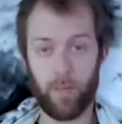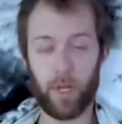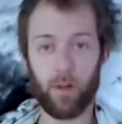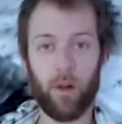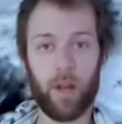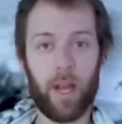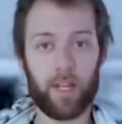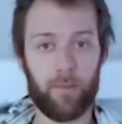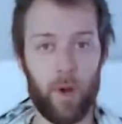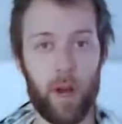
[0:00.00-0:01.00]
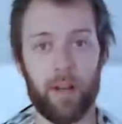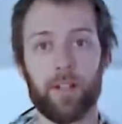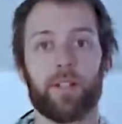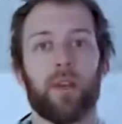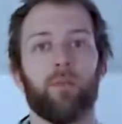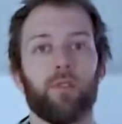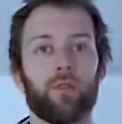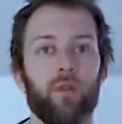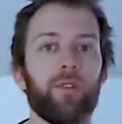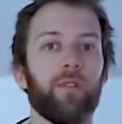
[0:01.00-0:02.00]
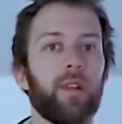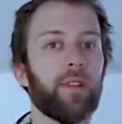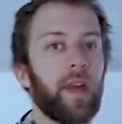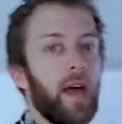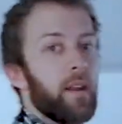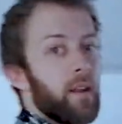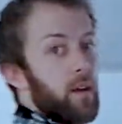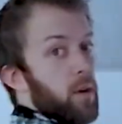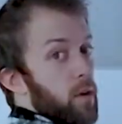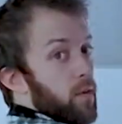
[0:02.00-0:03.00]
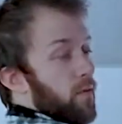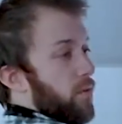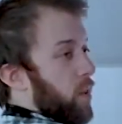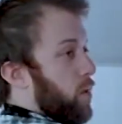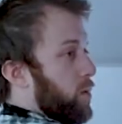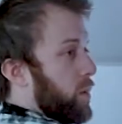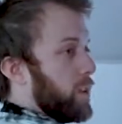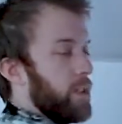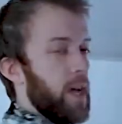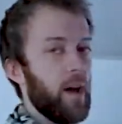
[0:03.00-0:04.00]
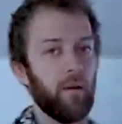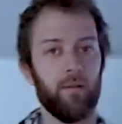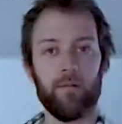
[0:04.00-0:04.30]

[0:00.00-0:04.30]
big long edge behind us, and we're just going to let that float down.